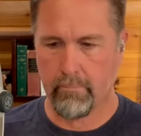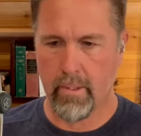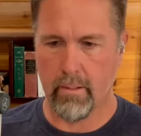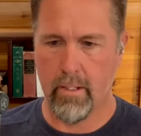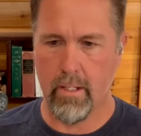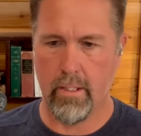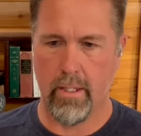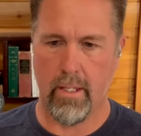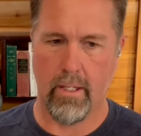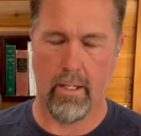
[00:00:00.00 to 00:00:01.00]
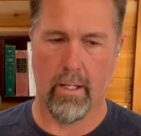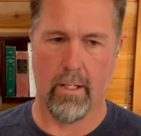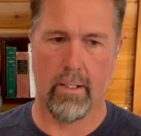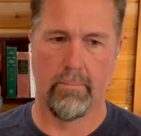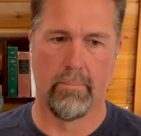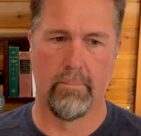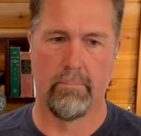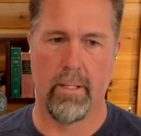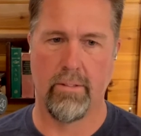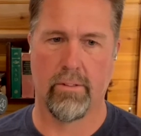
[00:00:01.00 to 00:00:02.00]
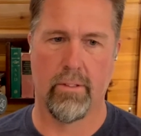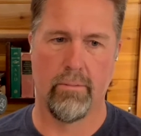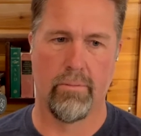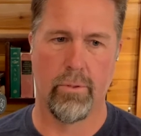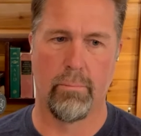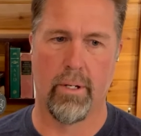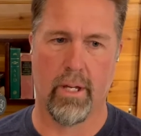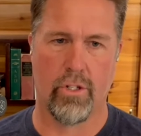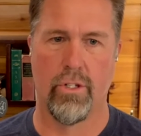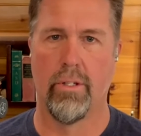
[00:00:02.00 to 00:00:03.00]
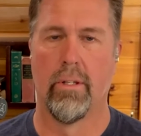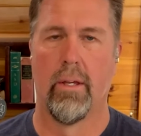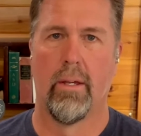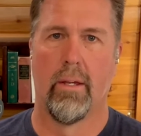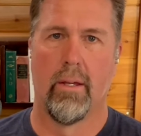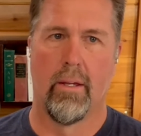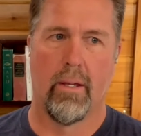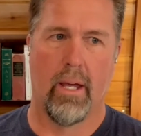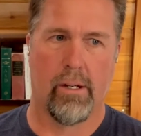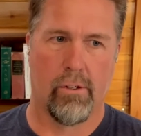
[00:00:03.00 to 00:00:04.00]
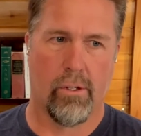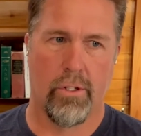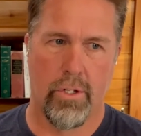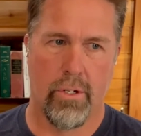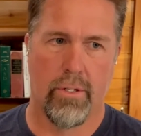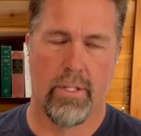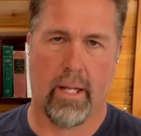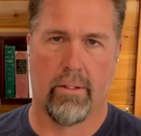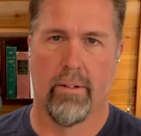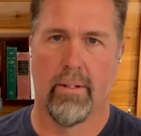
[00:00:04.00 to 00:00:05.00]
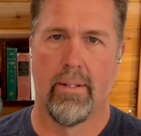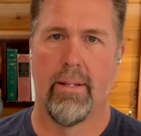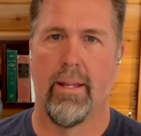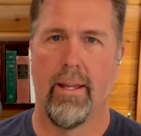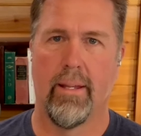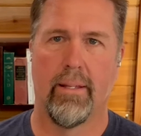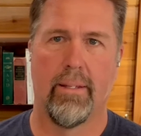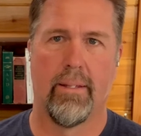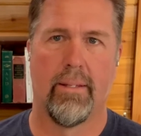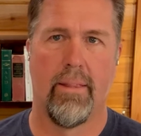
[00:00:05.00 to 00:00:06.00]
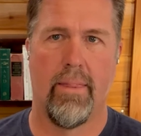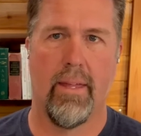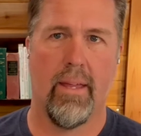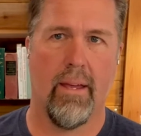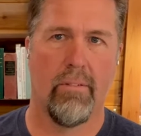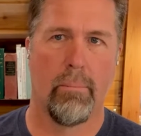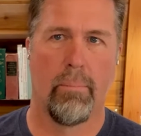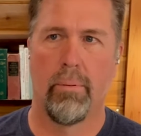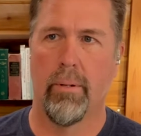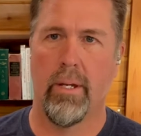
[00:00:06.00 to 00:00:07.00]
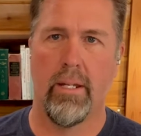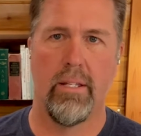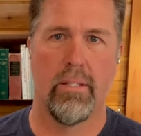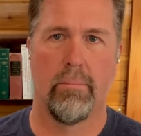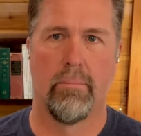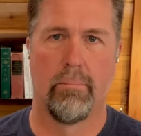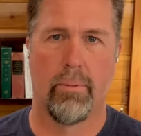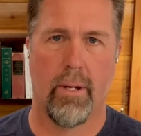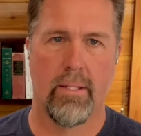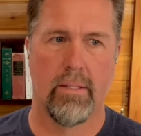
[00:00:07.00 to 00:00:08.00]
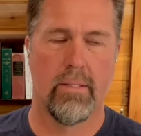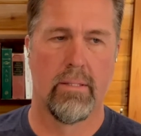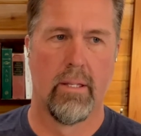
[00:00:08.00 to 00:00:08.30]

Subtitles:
in the basically food production, agriculture sector. And they have a pretty decent presence.